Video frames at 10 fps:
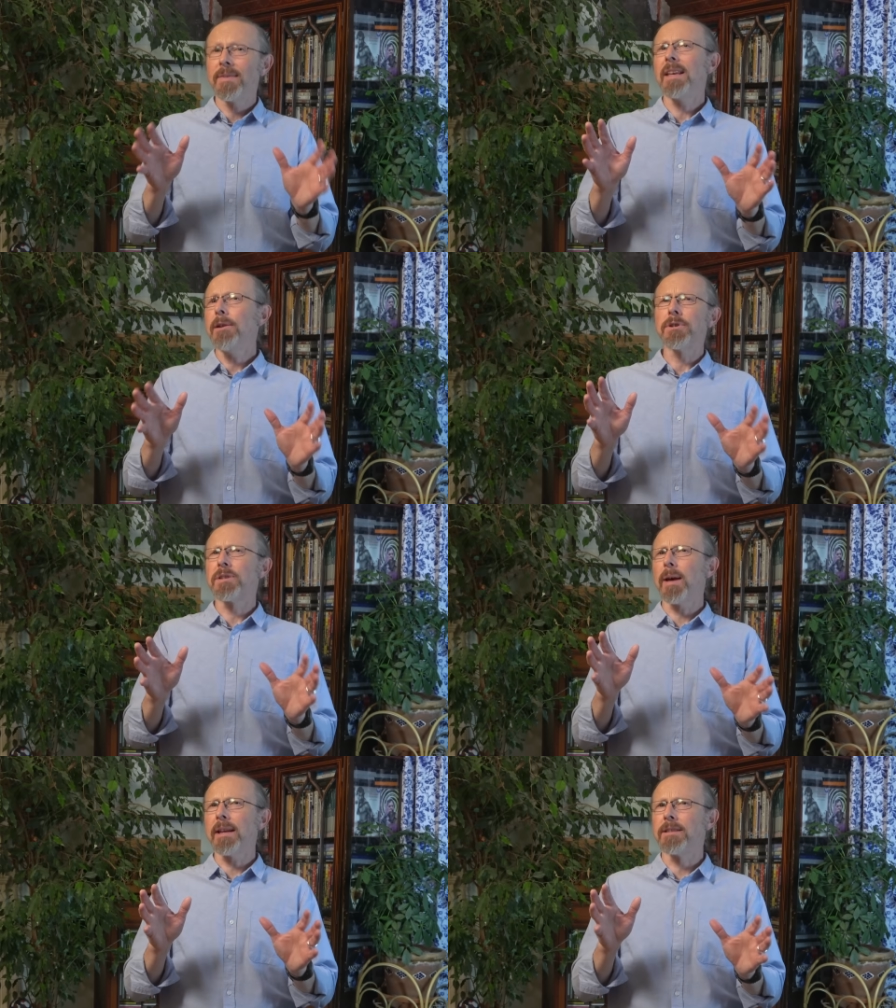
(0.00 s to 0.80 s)

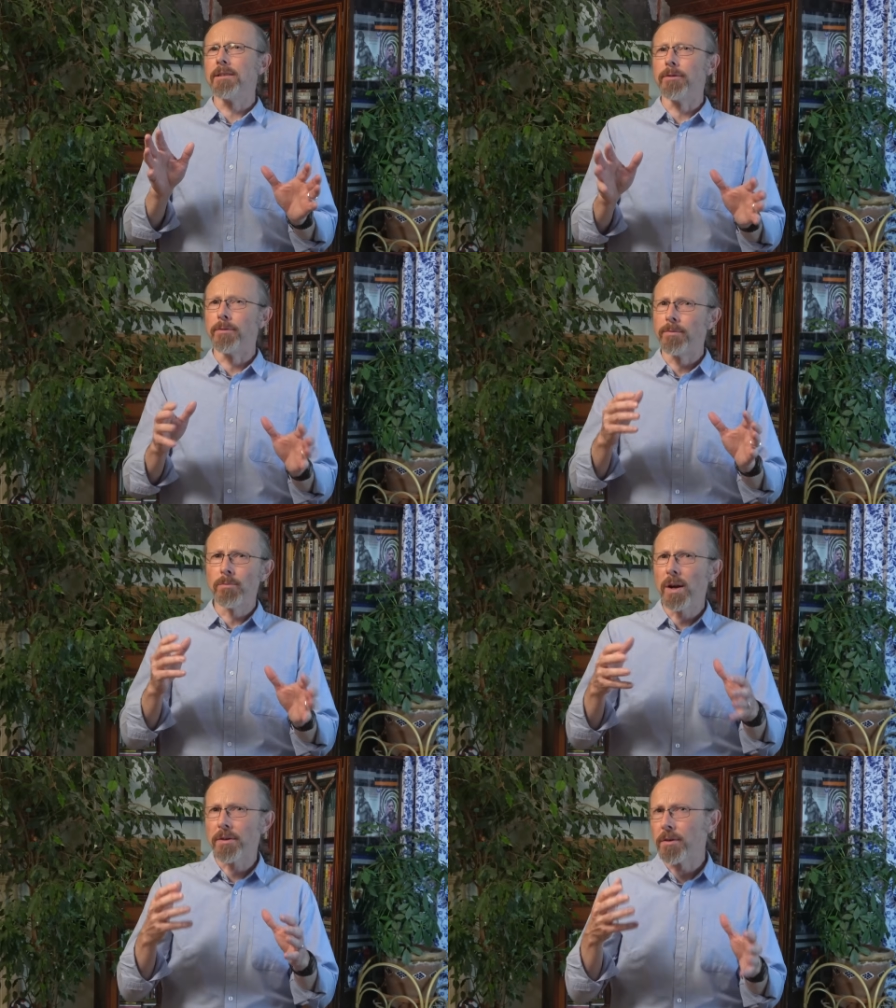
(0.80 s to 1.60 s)
Irrespective of
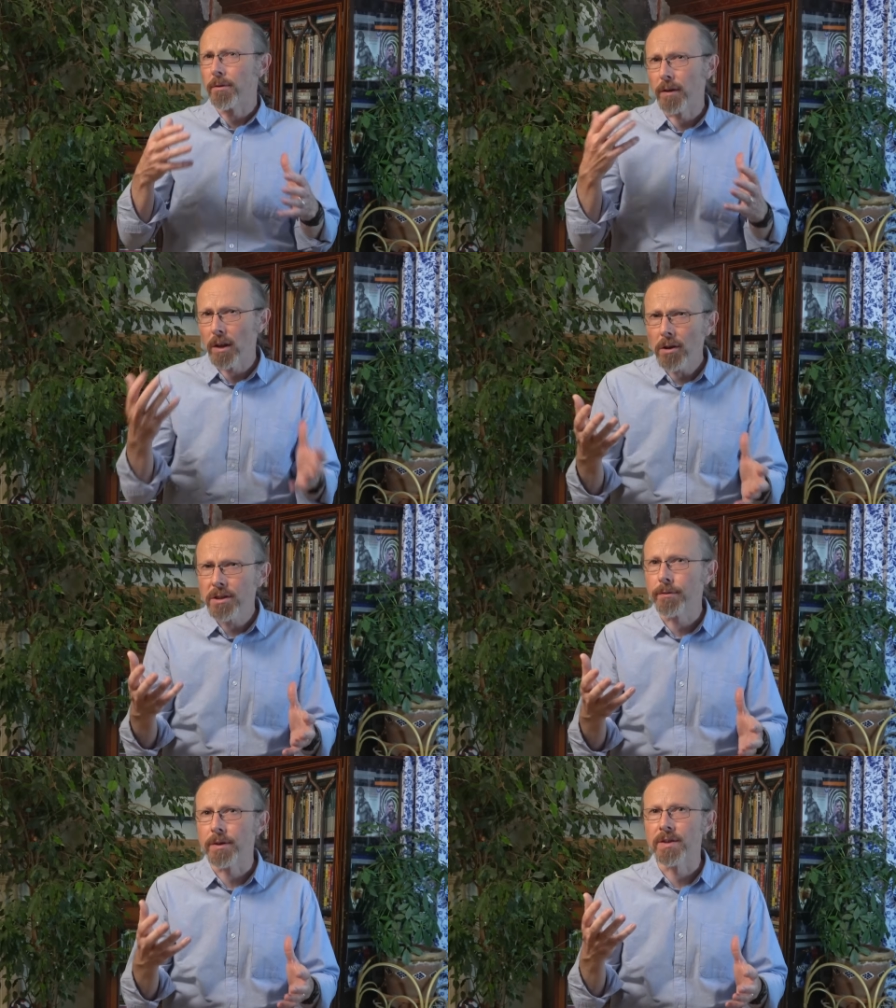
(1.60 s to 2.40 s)
whether the
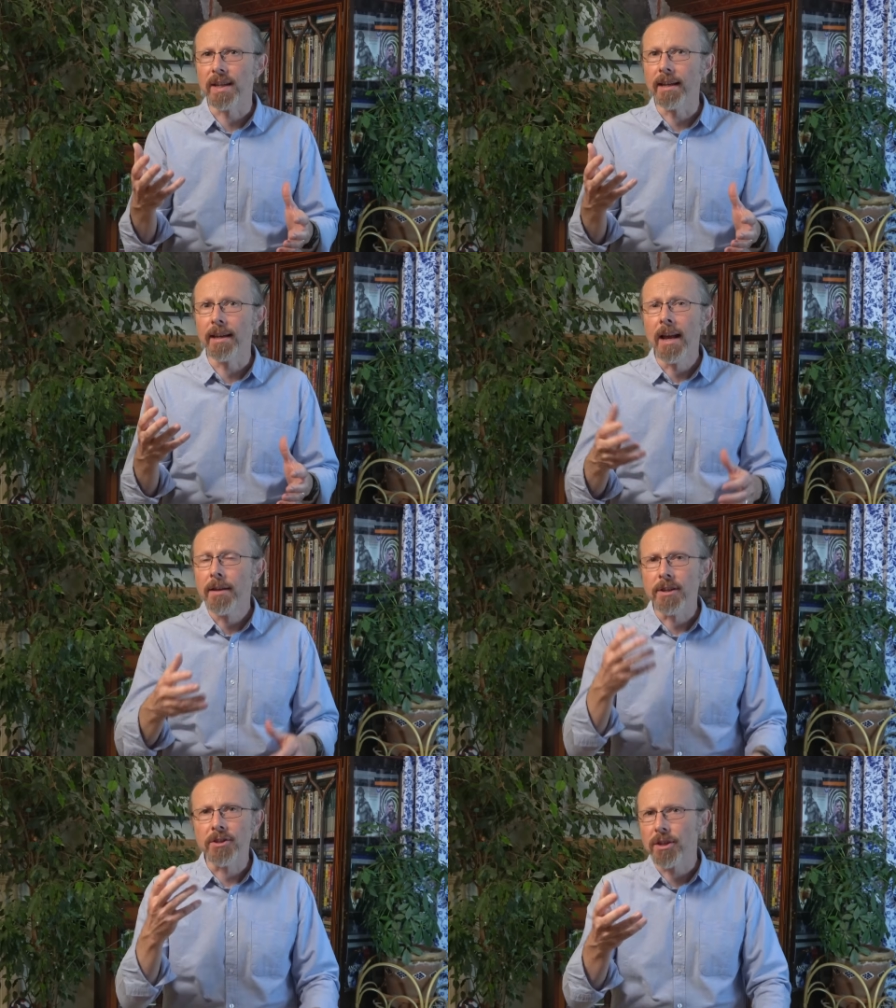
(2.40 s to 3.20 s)
philosophers say
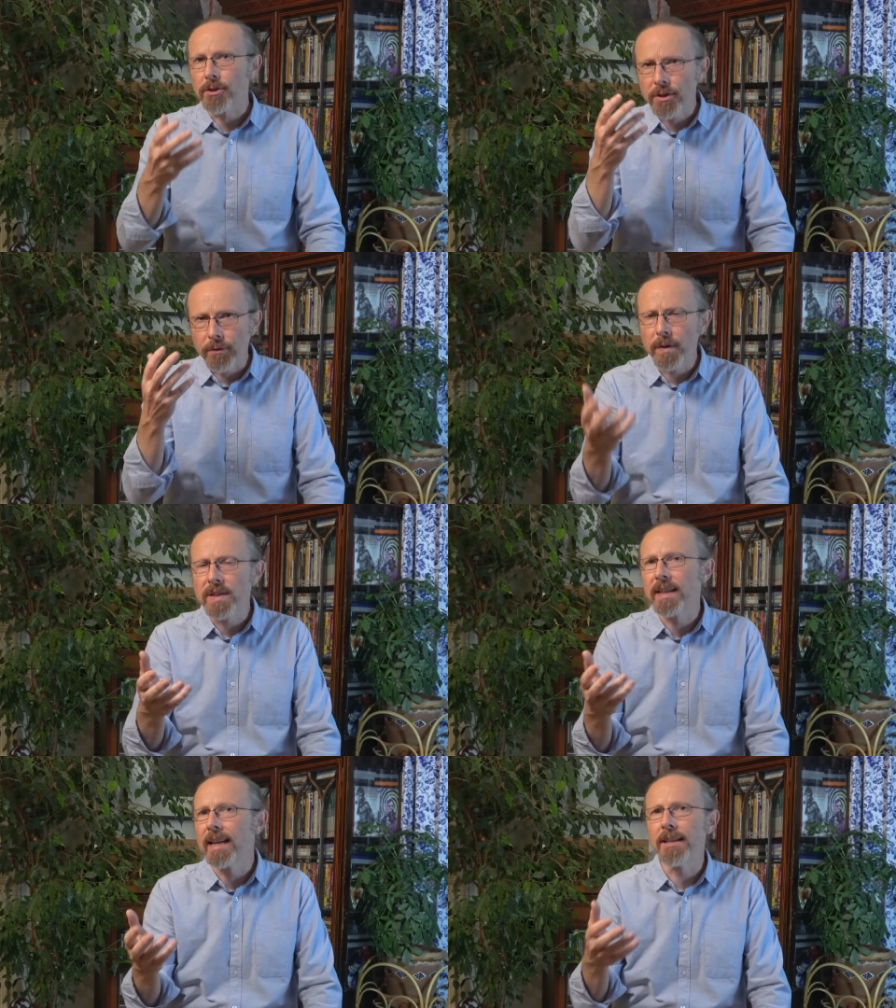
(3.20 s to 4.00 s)
that such
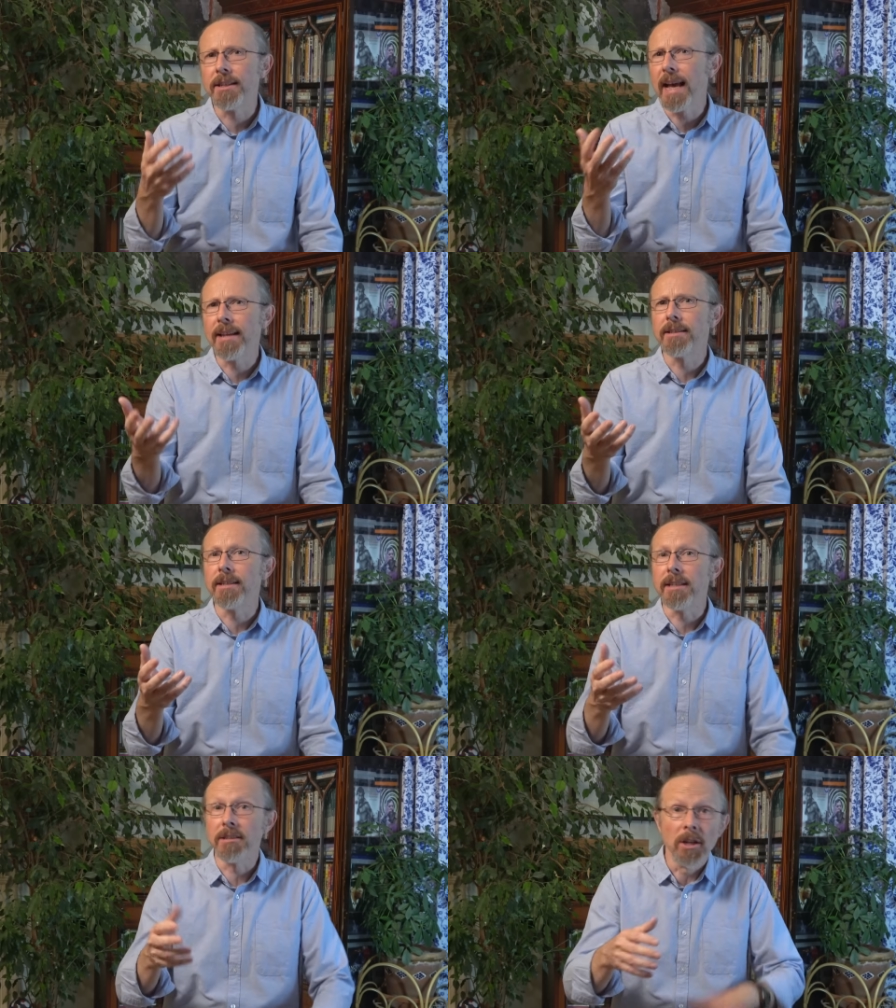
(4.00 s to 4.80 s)
sophisticated
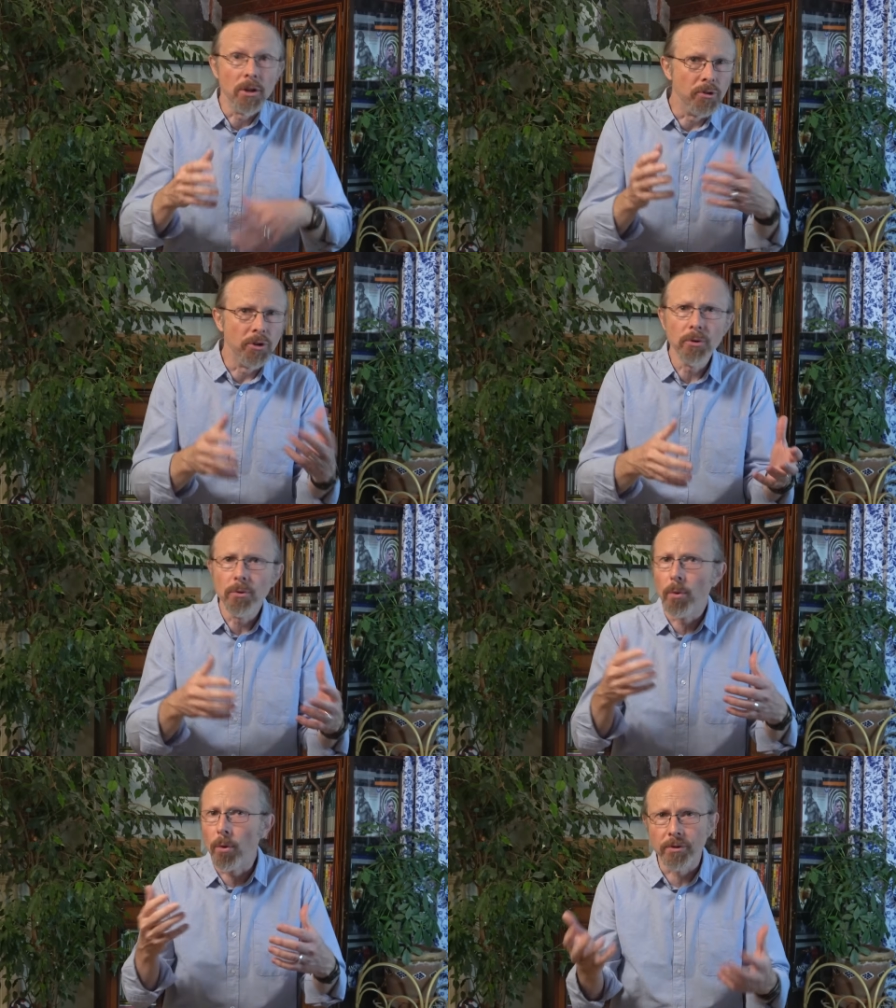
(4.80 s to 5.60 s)
entities
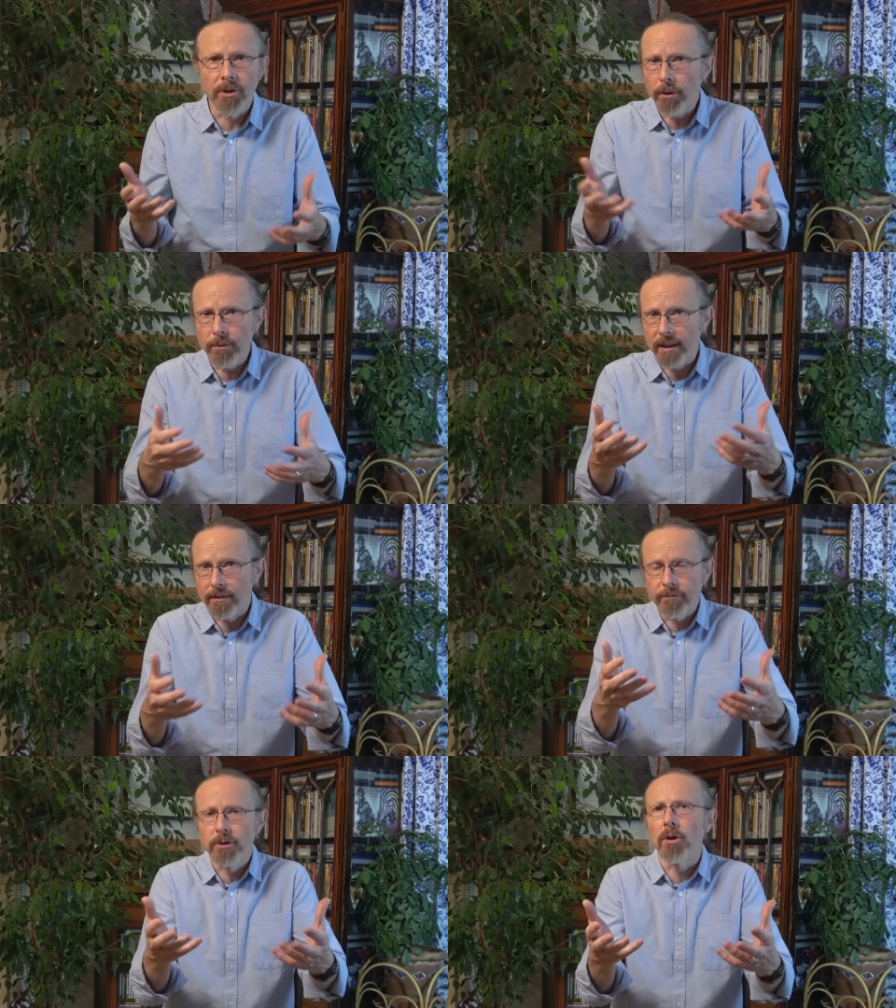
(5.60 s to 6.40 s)
do or don't
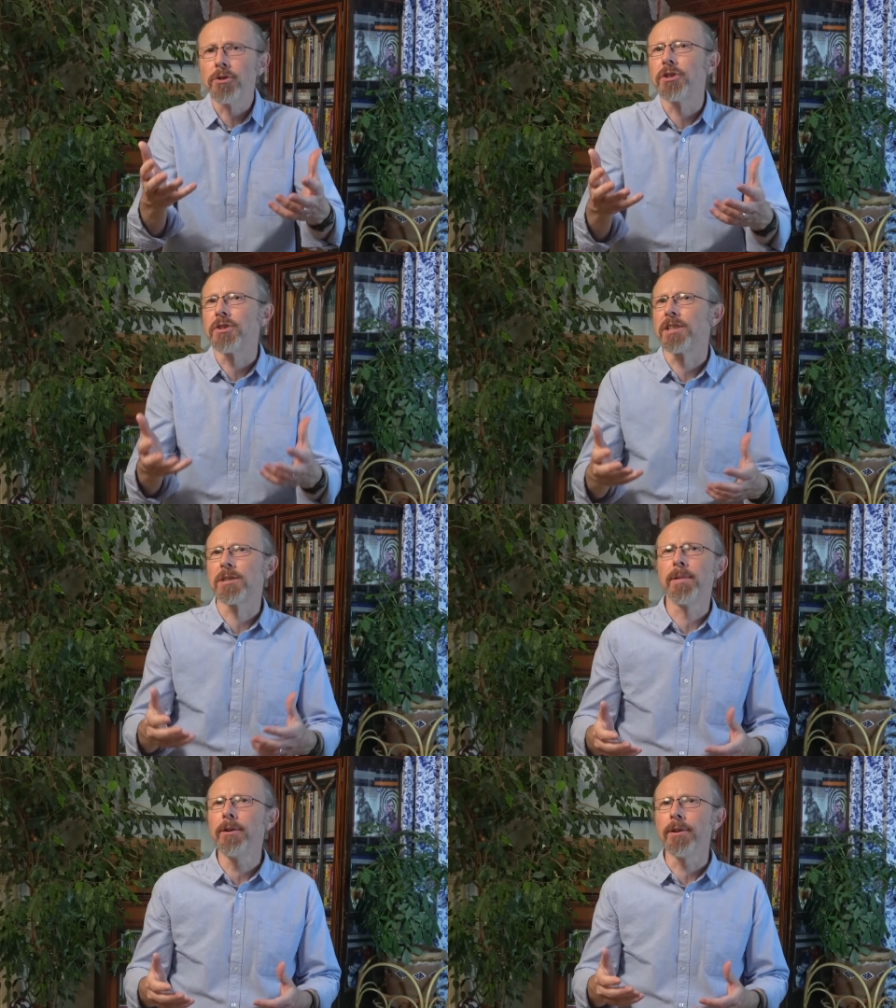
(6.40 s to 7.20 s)
have conscious
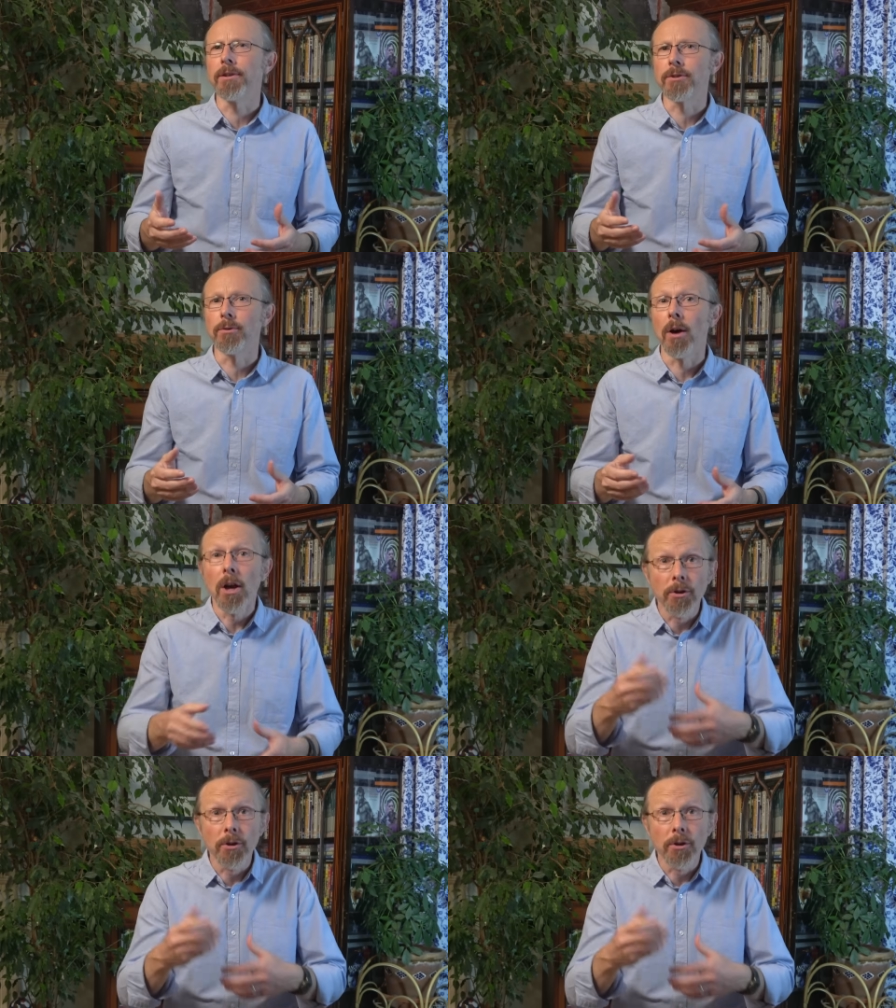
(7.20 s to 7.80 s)
experience or